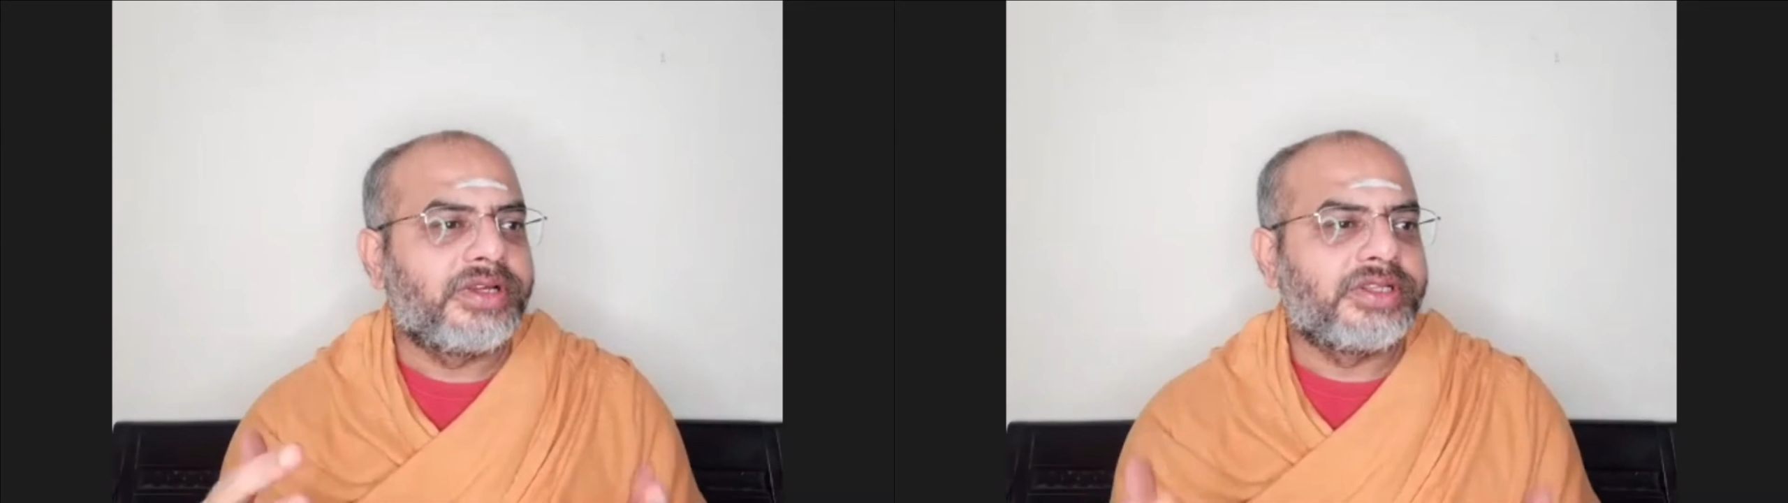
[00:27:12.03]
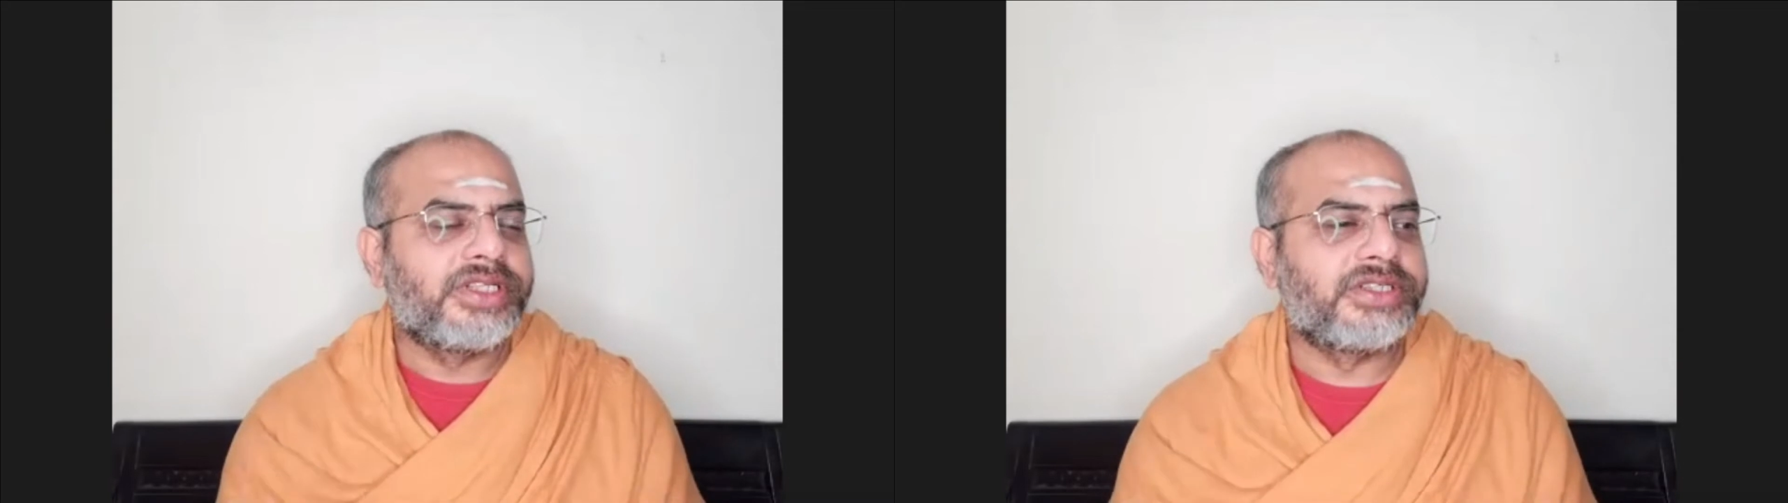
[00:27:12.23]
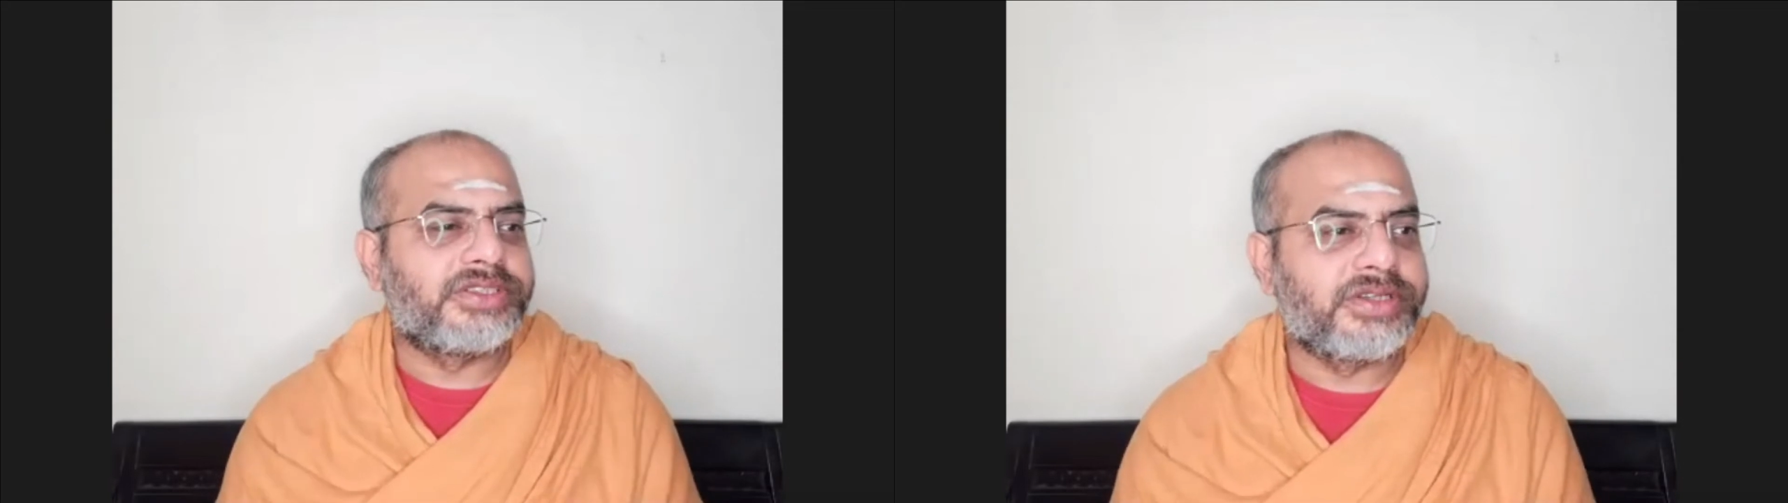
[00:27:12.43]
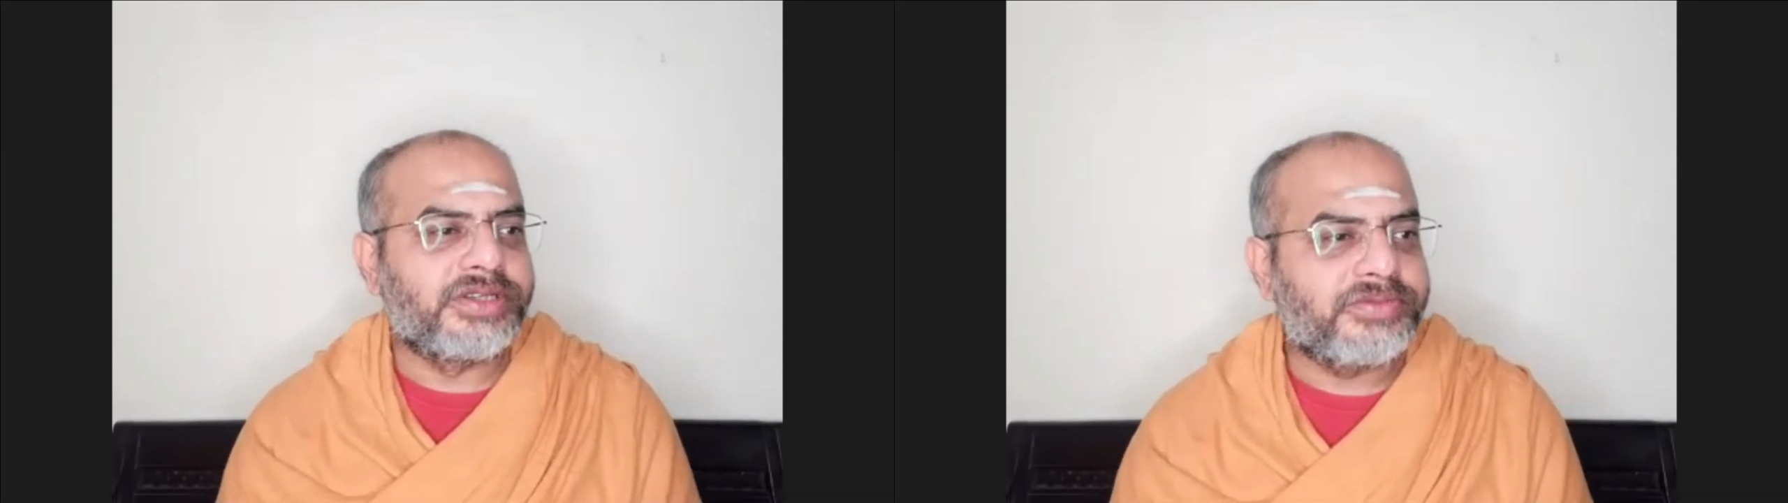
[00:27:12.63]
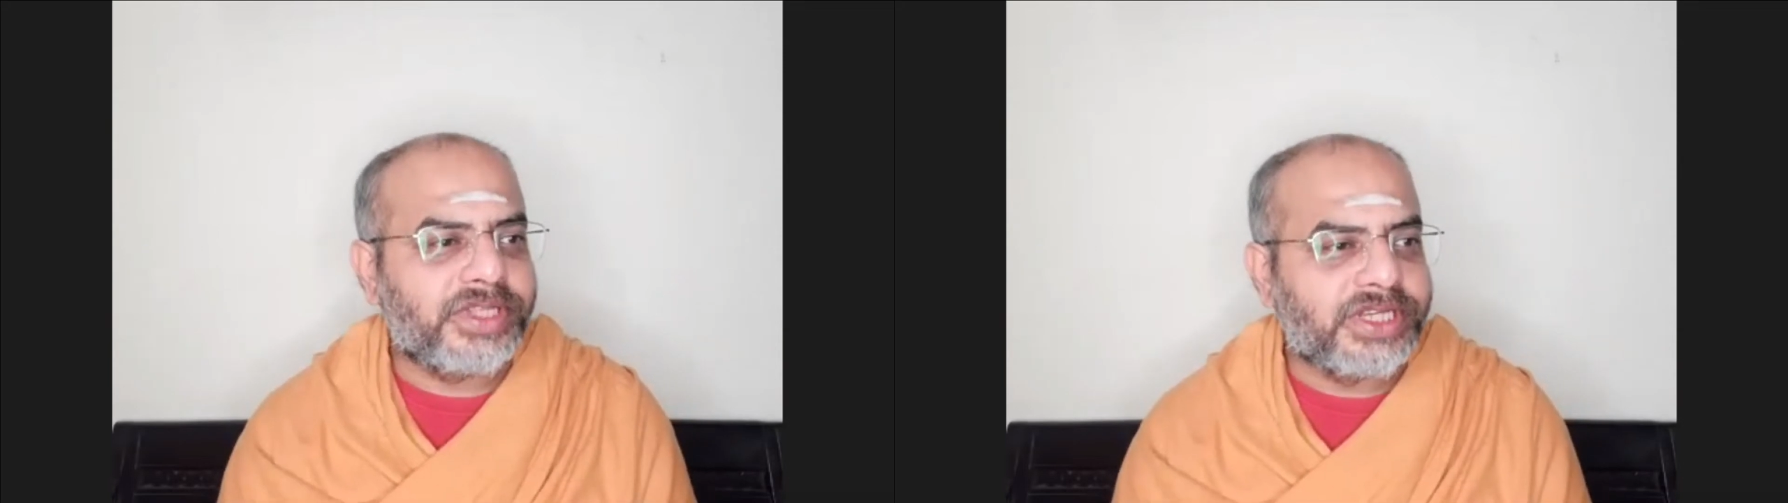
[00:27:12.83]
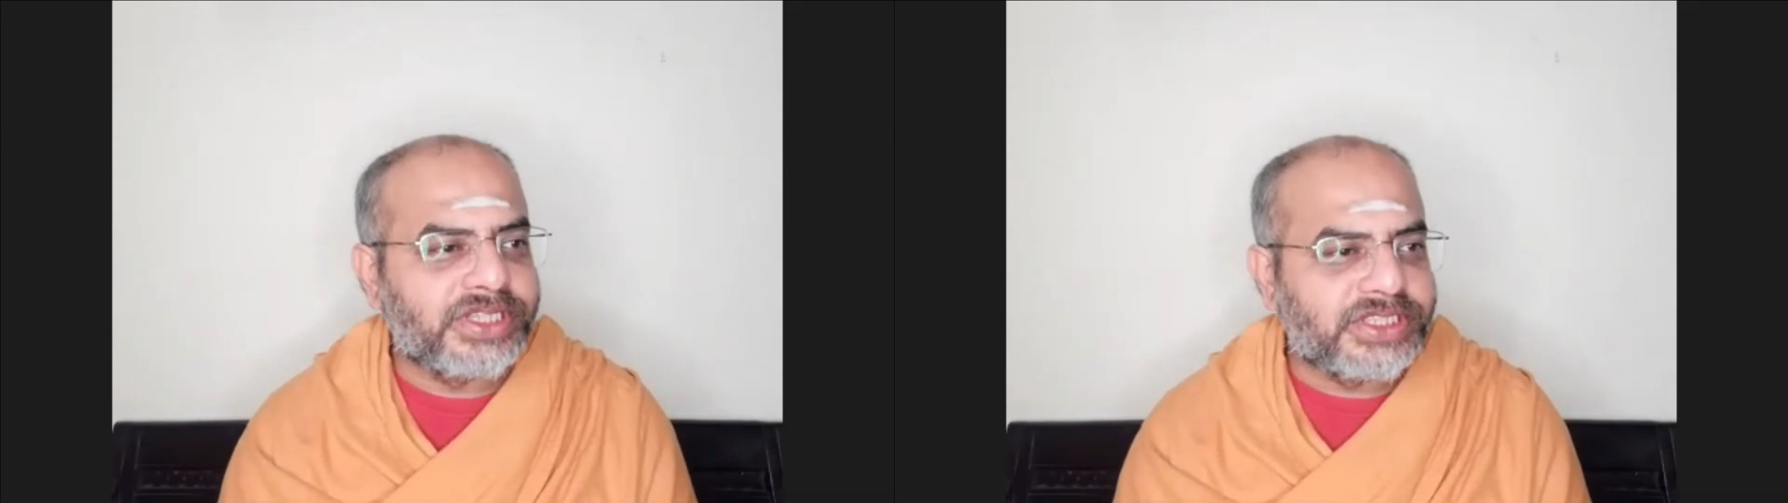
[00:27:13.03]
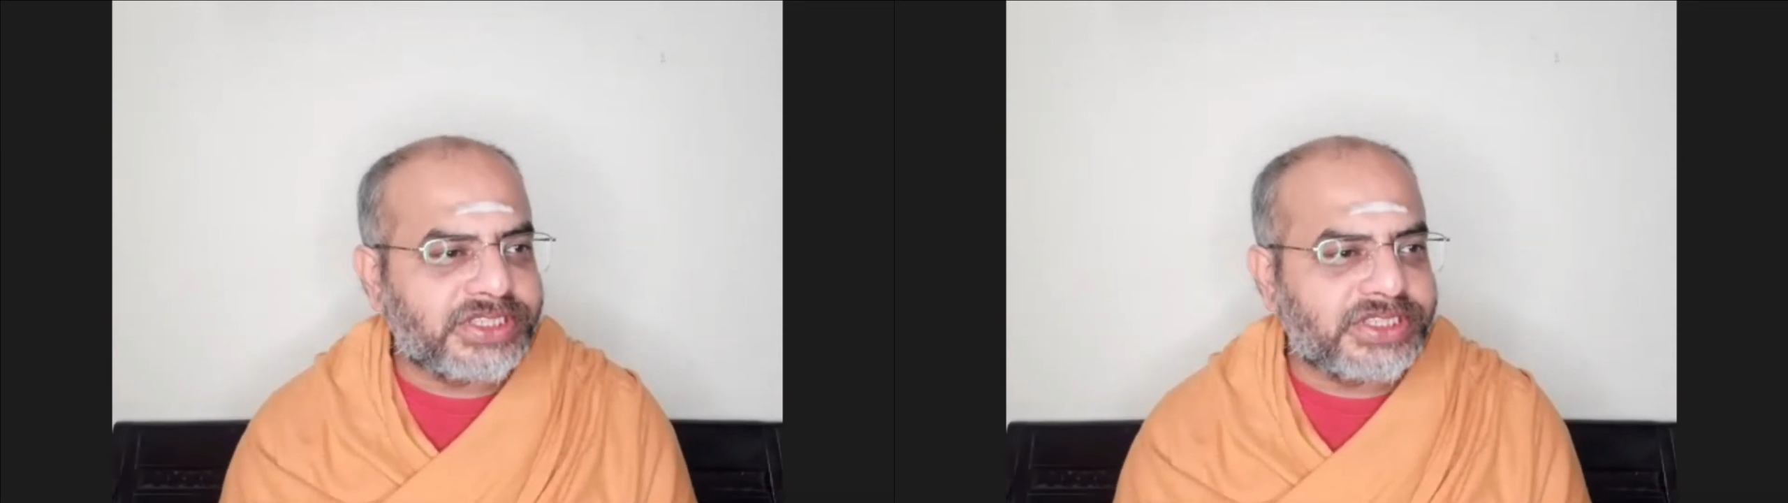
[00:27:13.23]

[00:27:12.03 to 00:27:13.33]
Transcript: there is a